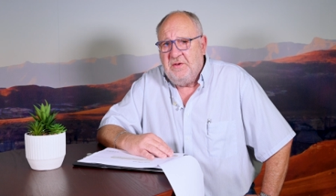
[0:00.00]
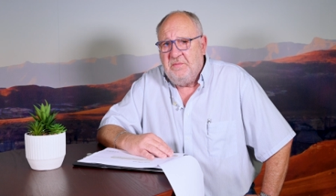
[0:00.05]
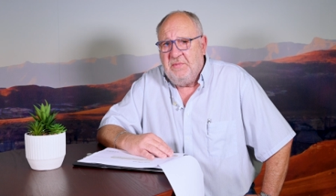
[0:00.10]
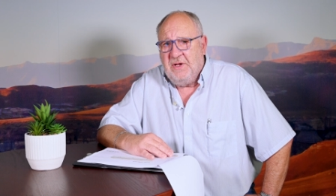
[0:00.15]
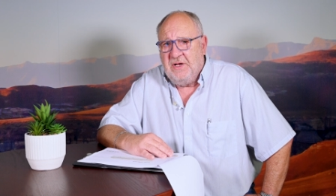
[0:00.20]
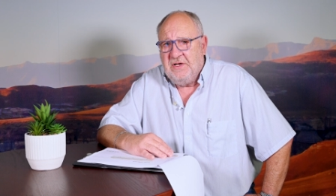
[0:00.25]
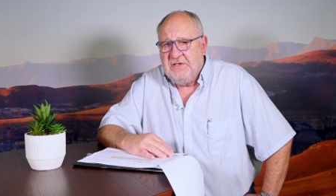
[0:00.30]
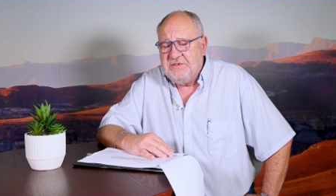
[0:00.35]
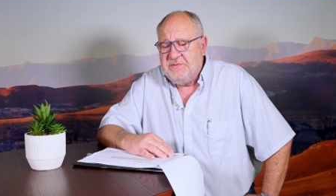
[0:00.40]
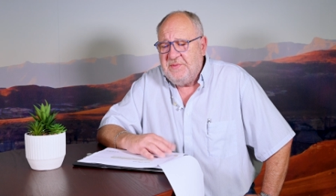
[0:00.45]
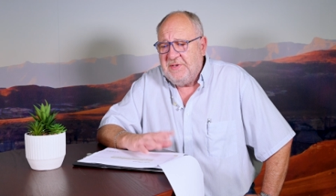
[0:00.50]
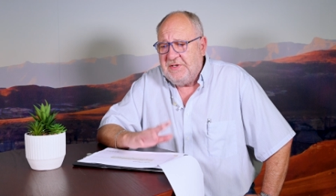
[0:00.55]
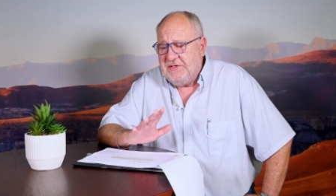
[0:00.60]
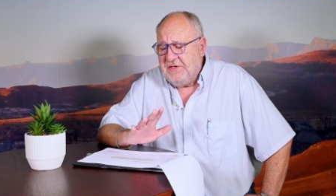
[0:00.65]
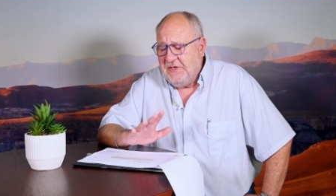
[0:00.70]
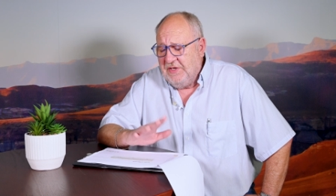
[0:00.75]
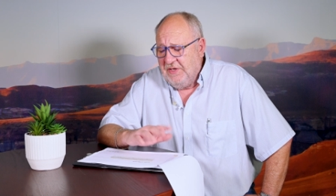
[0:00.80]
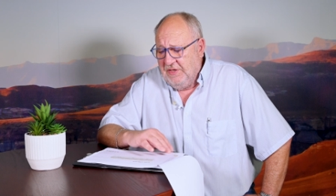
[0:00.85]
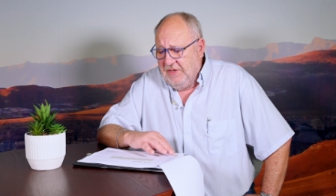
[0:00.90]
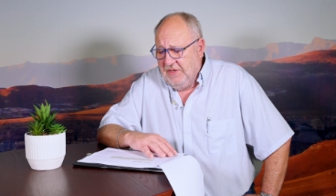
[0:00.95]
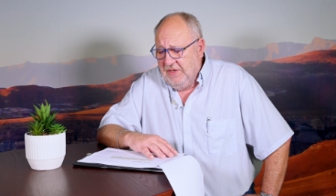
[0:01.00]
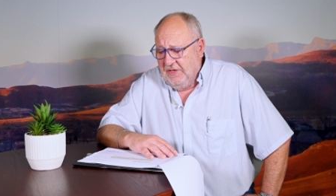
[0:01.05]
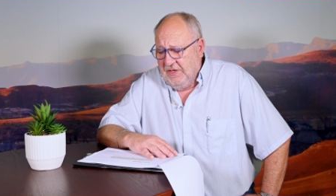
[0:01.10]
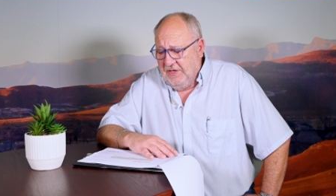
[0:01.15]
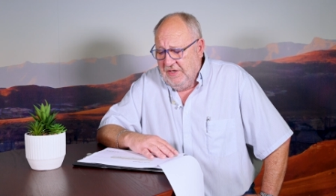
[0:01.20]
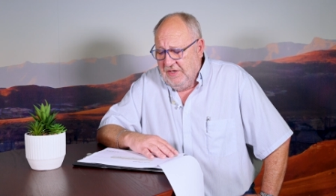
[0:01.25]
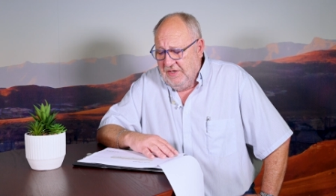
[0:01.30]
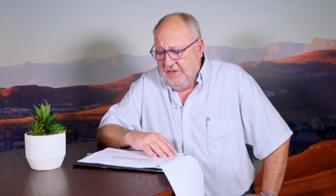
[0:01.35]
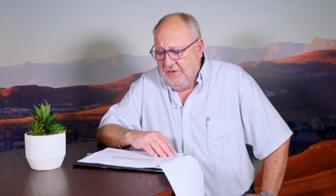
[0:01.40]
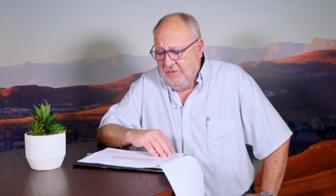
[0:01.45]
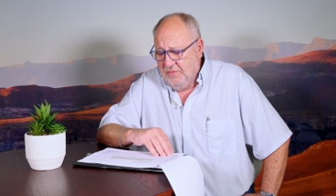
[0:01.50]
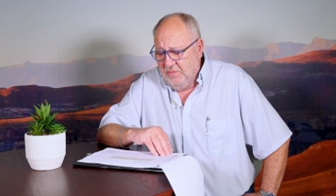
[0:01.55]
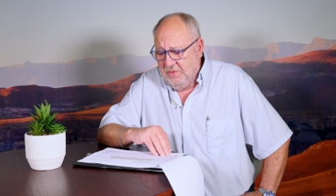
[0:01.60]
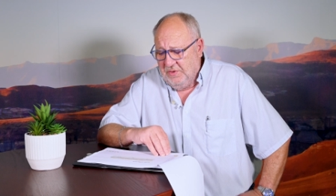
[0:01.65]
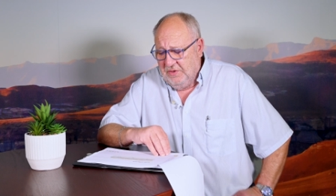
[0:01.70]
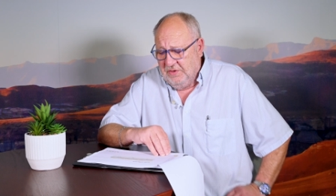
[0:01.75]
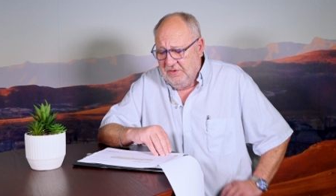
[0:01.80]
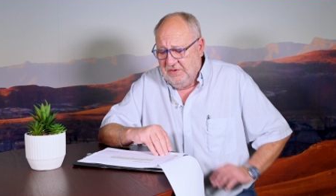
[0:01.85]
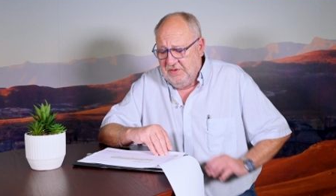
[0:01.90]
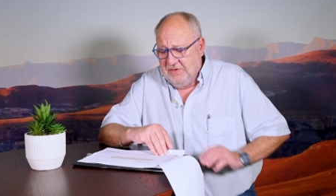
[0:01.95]
bales, but I
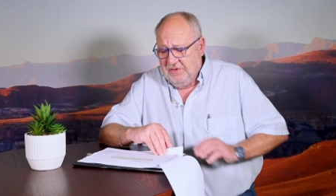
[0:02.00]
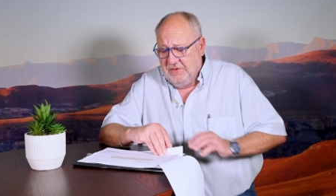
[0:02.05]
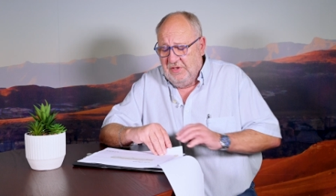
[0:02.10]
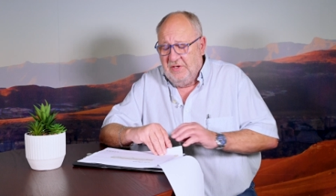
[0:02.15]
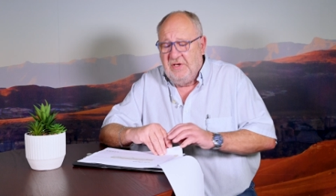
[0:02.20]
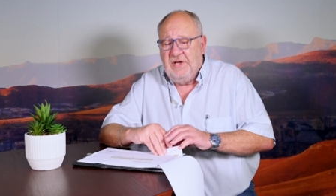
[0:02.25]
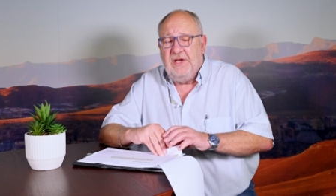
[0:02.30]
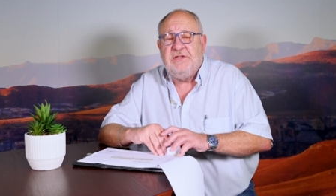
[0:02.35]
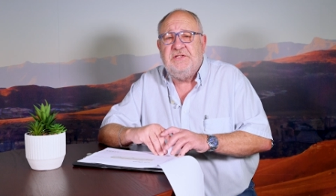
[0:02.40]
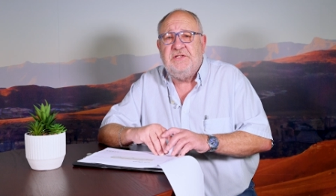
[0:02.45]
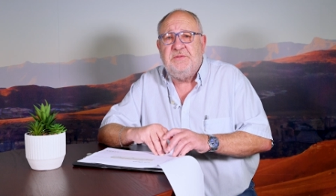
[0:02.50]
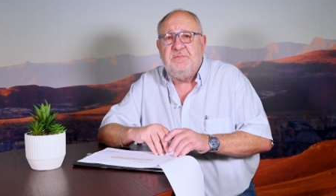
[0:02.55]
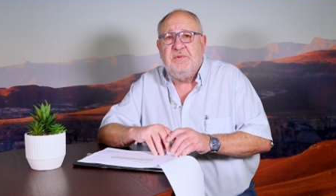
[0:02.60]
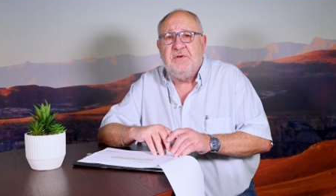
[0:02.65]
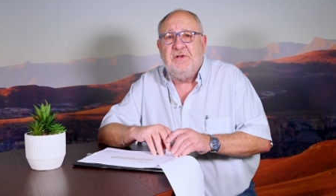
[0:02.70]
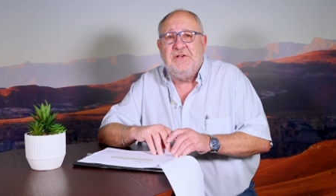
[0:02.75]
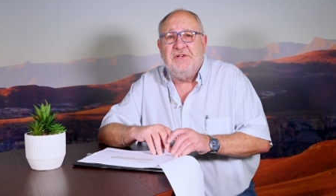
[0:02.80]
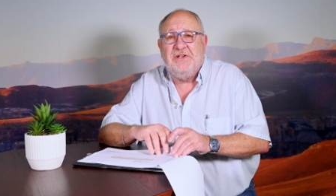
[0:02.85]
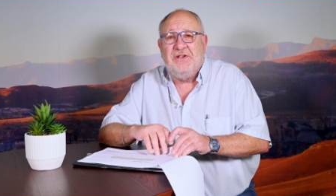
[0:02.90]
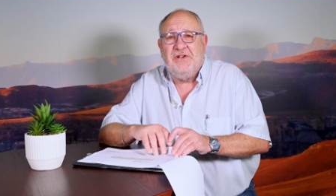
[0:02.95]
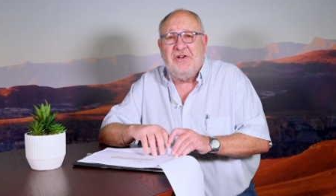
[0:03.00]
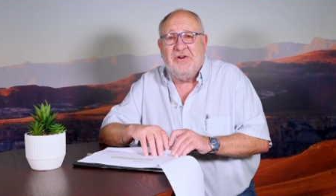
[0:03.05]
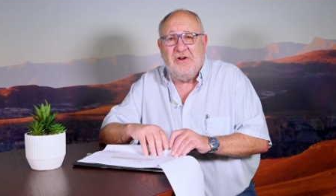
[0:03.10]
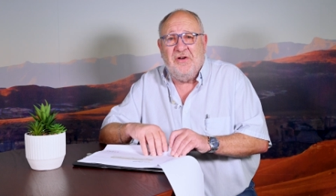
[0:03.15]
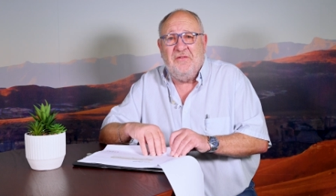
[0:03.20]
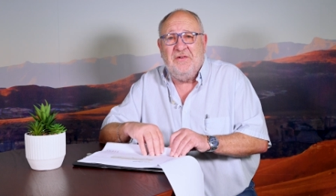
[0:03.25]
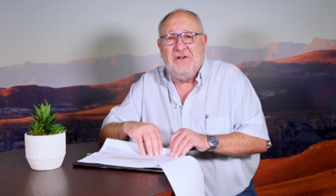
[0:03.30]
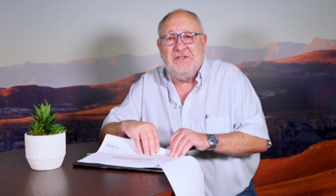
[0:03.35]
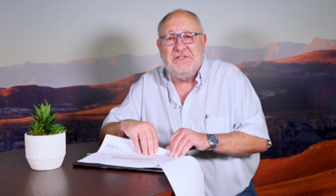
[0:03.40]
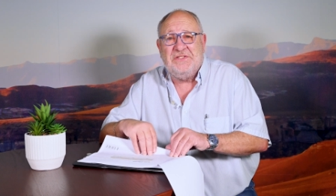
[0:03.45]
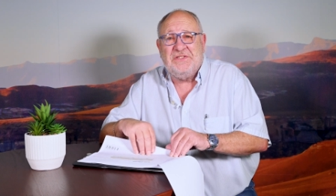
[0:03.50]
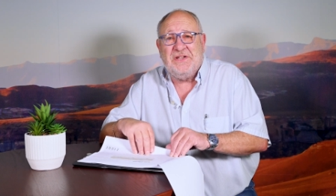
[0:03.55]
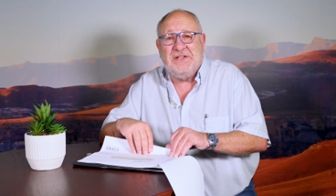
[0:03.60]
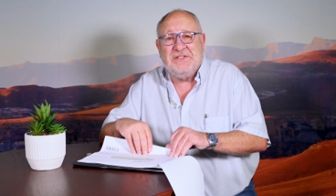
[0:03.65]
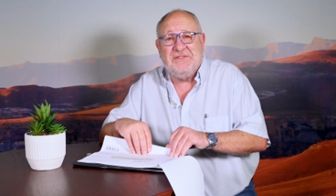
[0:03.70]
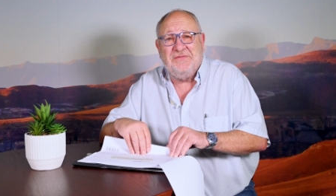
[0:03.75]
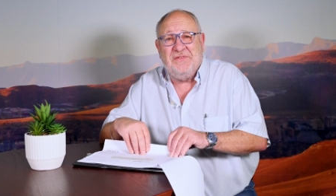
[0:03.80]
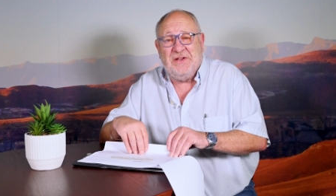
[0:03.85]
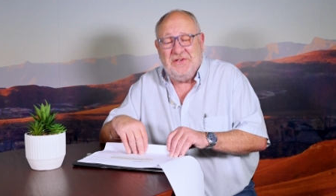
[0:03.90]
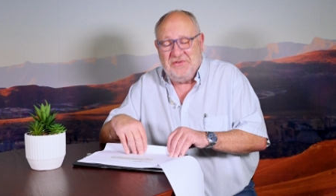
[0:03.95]
will let's rather
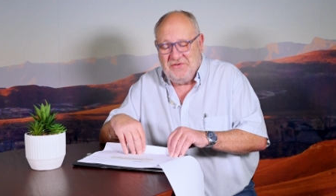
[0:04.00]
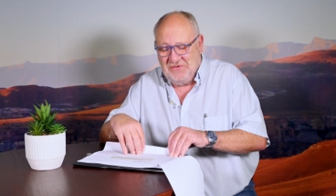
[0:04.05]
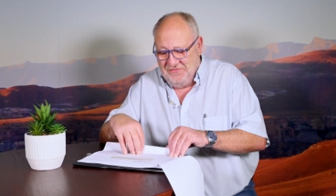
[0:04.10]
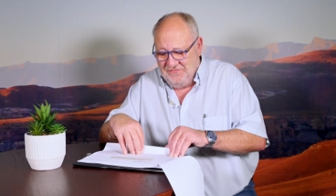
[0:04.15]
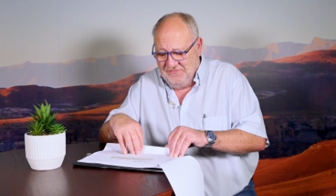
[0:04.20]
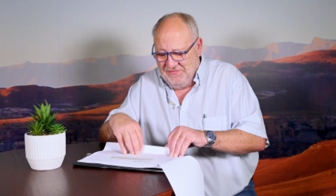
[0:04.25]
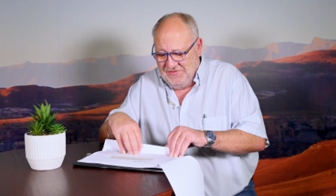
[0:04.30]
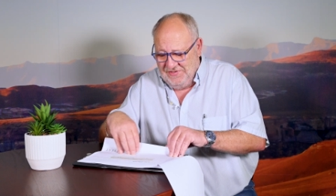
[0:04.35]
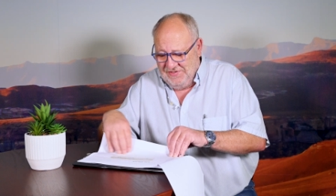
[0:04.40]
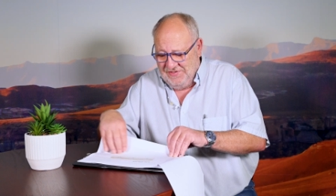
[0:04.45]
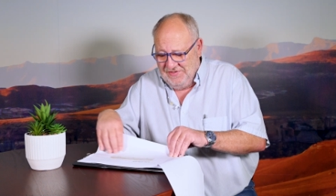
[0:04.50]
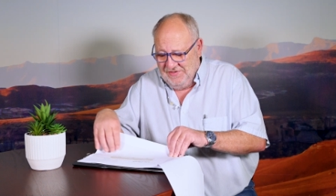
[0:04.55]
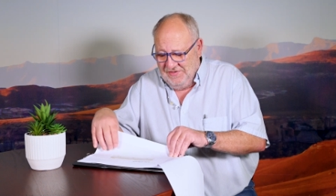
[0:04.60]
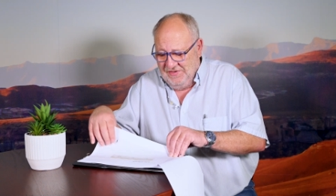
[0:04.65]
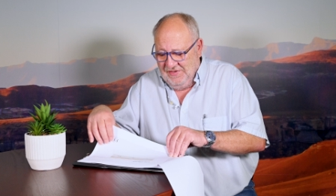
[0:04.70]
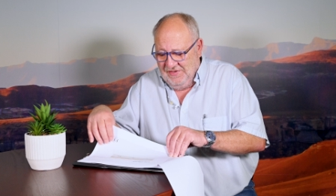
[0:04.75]
discuss that on the